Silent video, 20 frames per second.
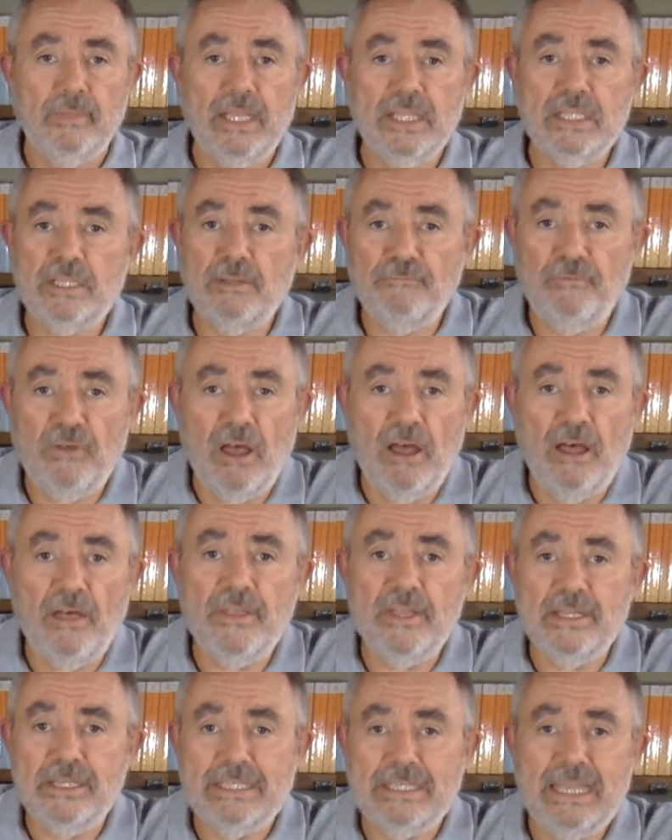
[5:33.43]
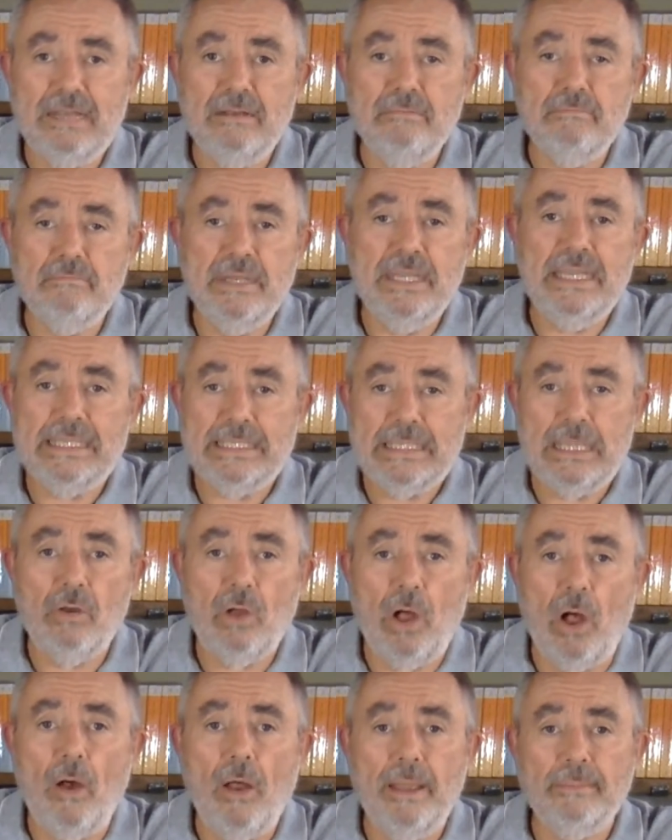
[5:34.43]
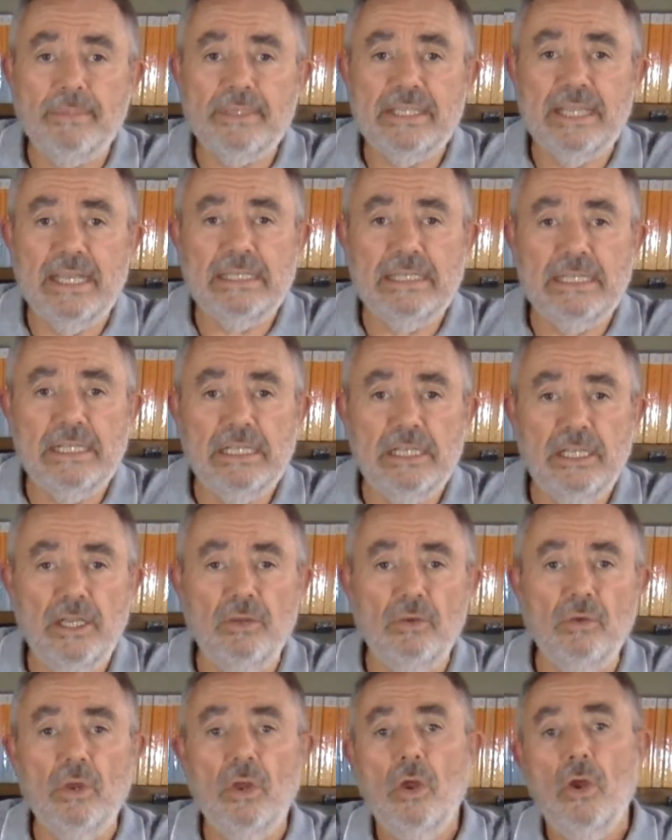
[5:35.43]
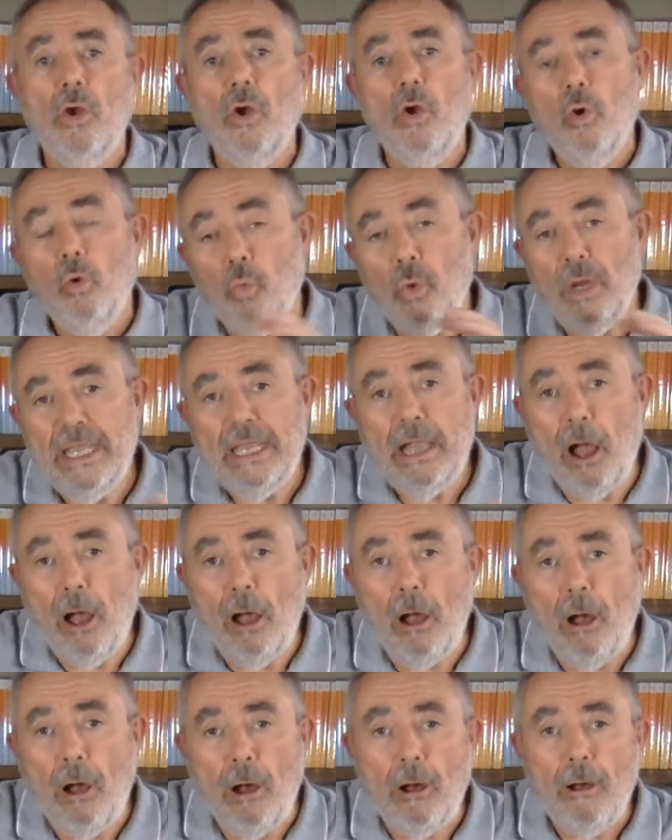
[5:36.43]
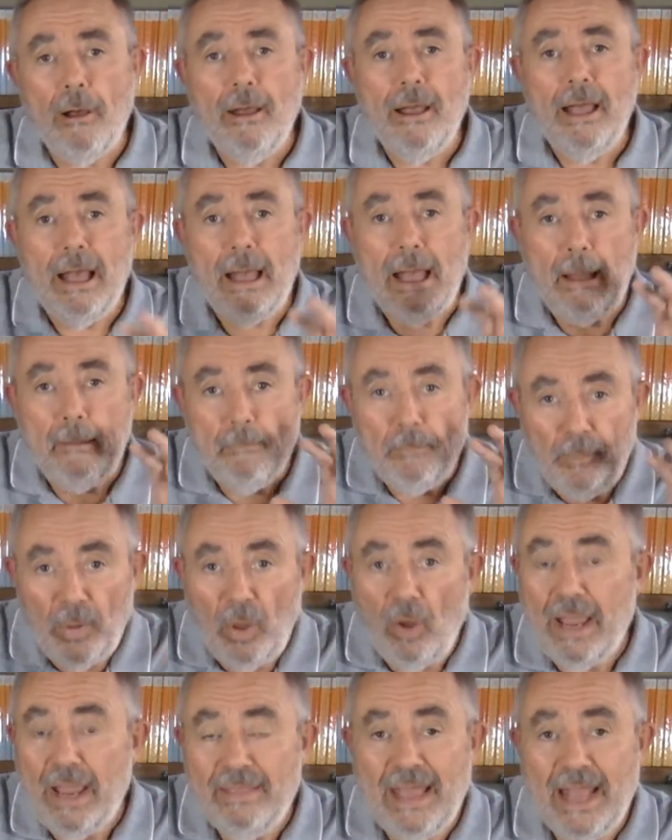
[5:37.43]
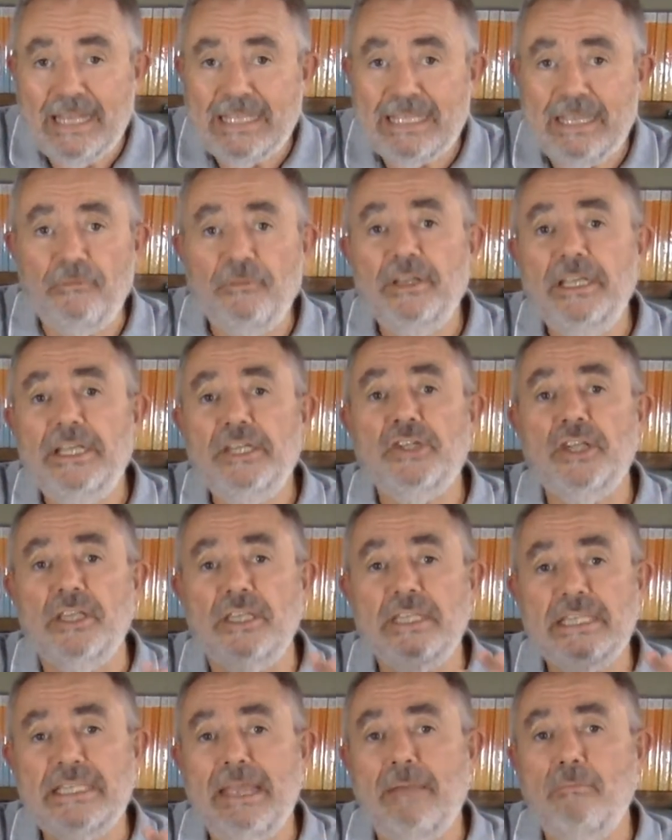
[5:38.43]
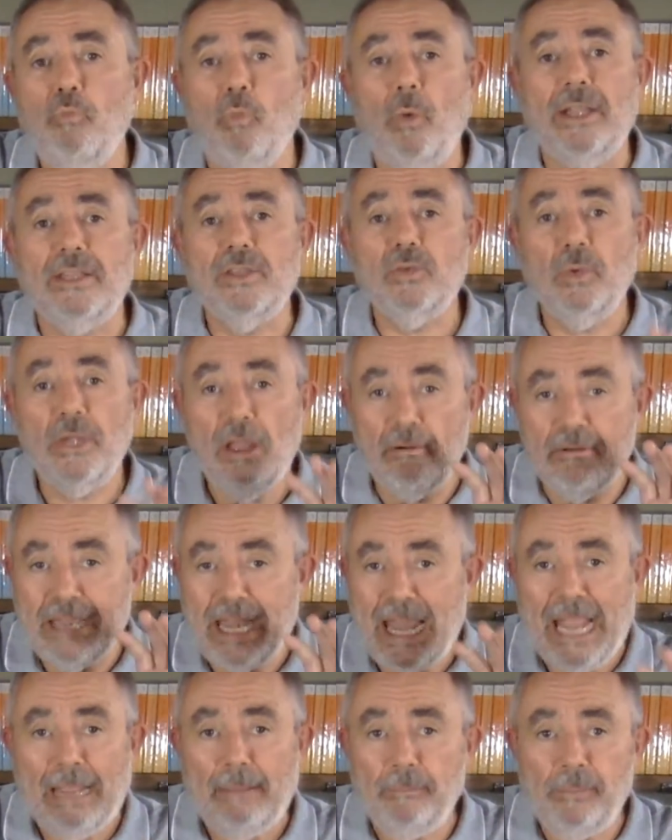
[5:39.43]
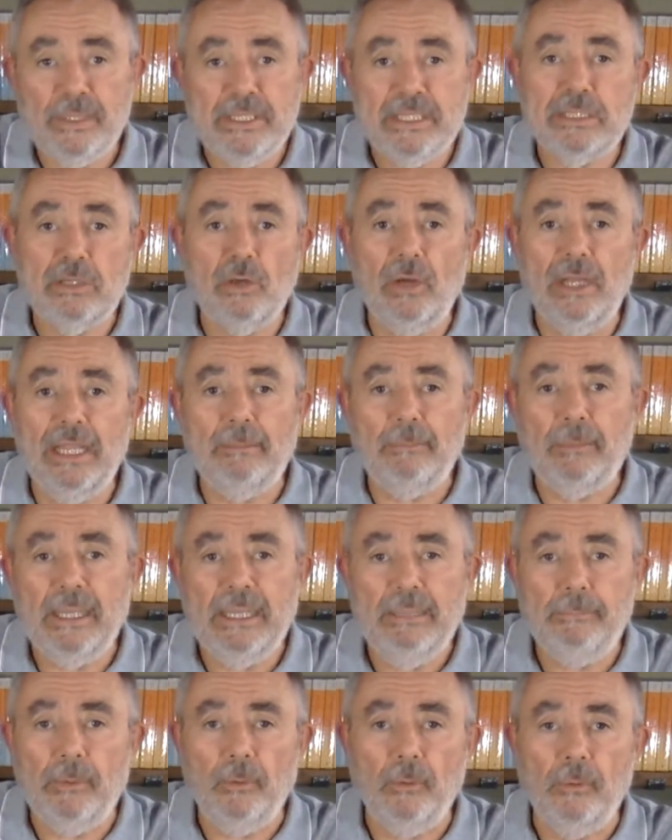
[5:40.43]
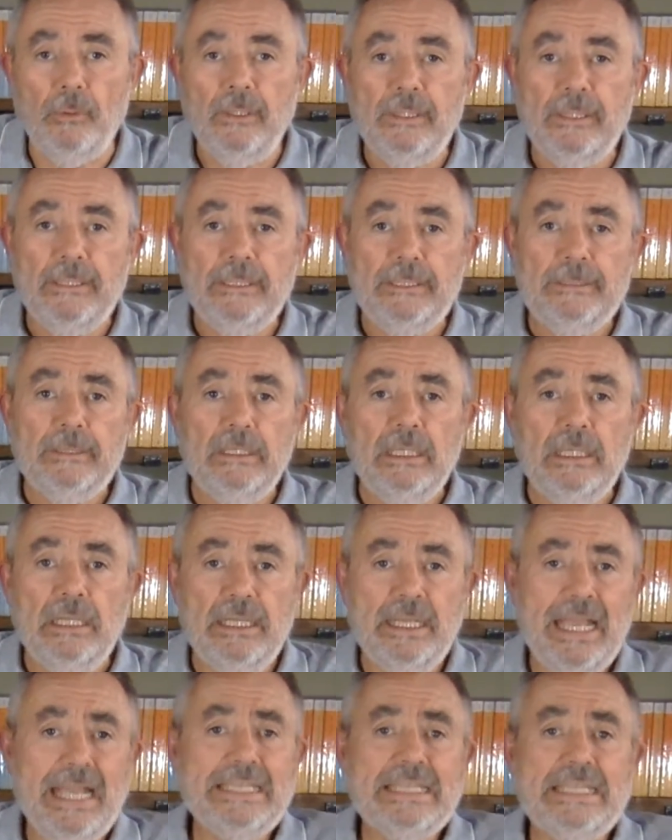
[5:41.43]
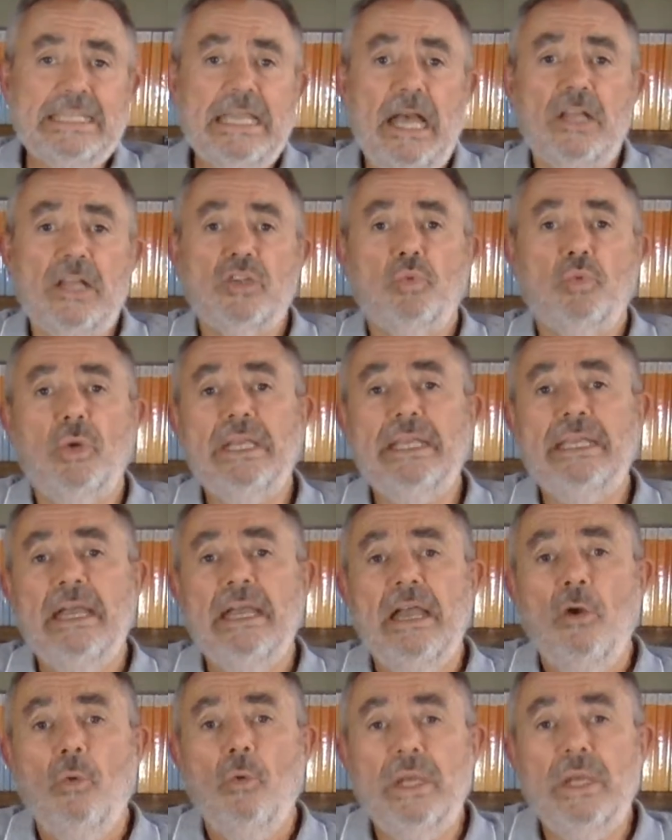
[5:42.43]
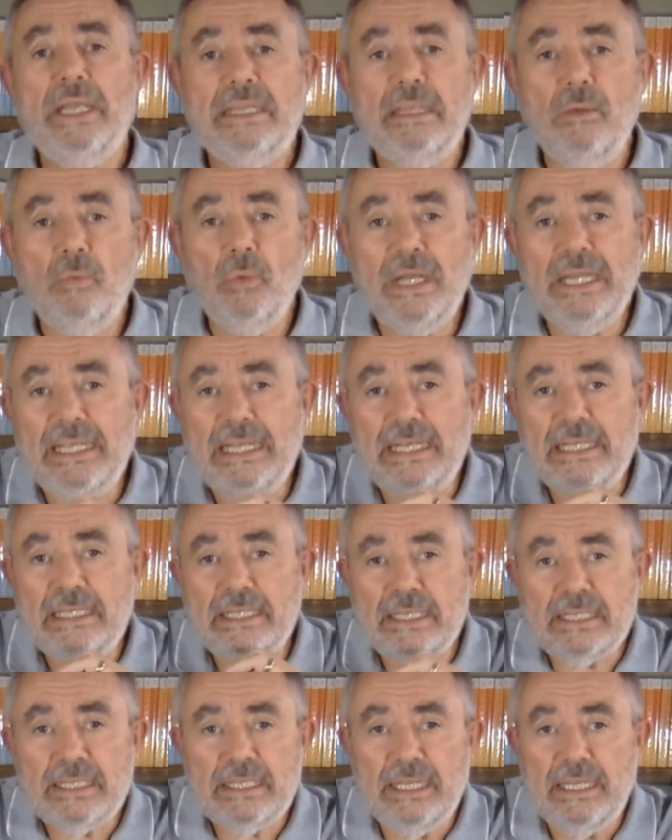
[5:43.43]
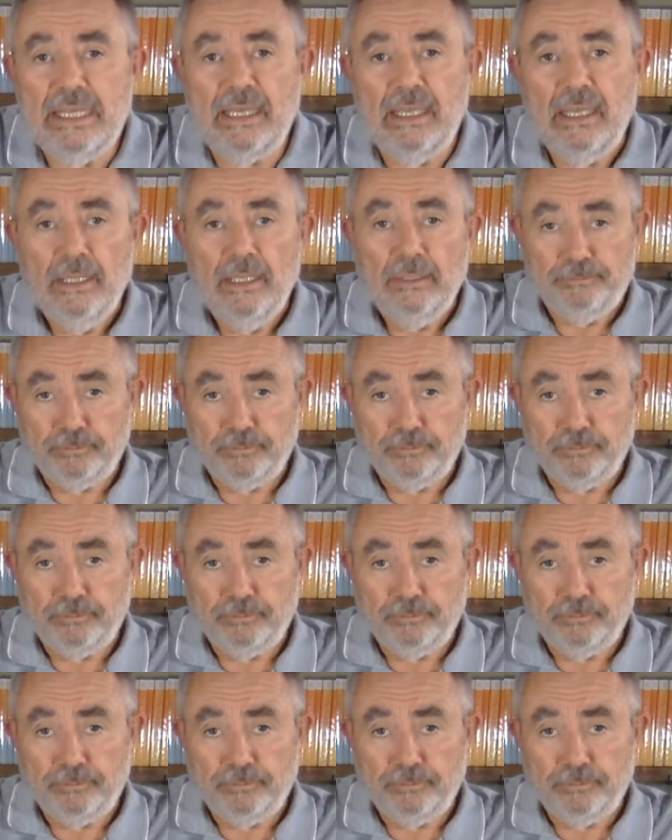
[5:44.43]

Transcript: As the Father has sent me, so I am sending you. We are, by that definition, sent ones. We are an apostolic people. And as such, we, we, we need to seek